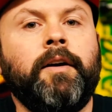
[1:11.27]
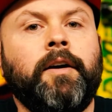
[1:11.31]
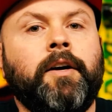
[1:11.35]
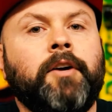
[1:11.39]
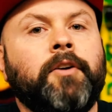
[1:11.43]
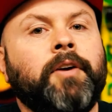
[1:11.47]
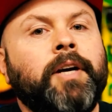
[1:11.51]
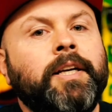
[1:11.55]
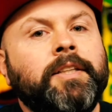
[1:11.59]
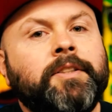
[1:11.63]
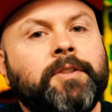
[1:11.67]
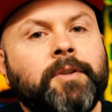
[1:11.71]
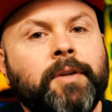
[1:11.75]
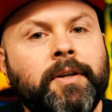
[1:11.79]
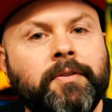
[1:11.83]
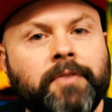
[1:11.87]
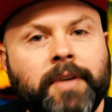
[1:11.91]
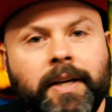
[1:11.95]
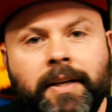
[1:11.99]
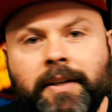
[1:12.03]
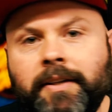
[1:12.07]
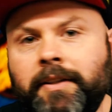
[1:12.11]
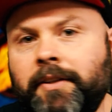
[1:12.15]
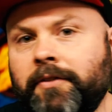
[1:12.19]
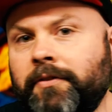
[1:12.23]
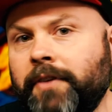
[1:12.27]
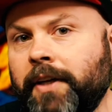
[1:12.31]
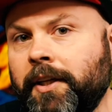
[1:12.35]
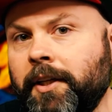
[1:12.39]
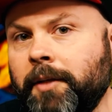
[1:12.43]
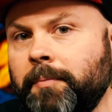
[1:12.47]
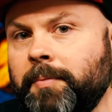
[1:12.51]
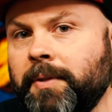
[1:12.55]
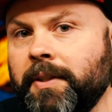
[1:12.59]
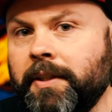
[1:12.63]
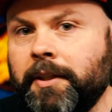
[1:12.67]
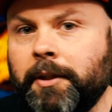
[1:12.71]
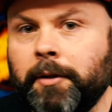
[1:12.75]
All right, so I've kind of
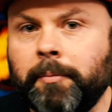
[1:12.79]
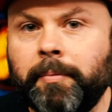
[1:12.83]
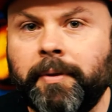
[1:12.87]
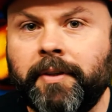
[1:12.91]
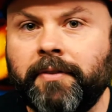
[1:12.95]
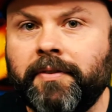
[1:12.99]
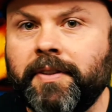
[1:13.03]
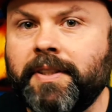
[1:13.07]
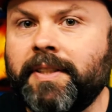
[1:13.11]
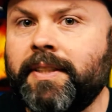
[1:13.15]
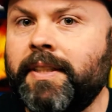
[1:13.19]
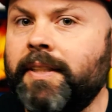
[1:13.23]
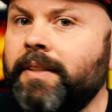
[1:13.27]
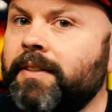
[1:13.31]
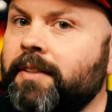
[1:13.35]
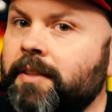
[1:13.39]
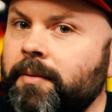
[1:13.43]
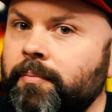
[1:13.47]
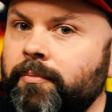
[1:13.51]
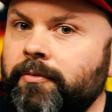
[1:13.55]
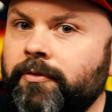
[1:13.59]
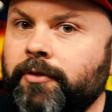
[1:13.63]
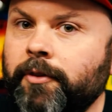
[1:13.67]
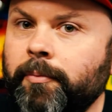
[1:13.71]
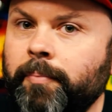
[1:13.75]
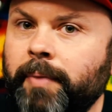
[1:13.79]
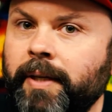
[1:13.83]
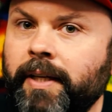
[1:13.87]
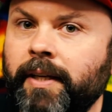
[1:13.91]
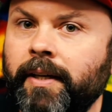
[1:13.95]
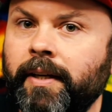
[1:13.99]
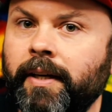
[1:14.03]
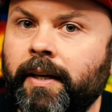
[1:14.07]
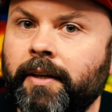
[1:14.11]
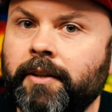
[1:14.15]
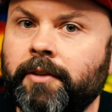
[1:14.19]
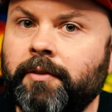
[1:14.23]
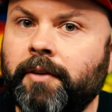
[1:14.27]
developed a little bit of a system for
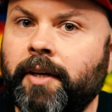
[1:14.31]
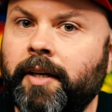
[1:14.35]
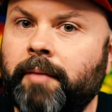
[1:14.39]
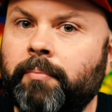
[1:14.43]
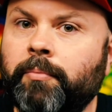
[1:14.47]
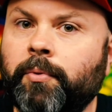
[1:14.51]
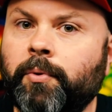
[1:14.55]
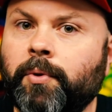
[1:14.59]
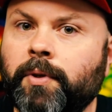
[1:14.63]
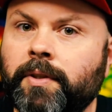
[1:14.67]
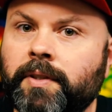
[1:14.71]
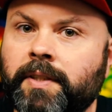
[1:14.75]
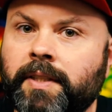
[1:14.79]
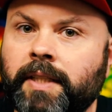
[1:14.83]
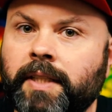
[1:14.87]
picking out the right board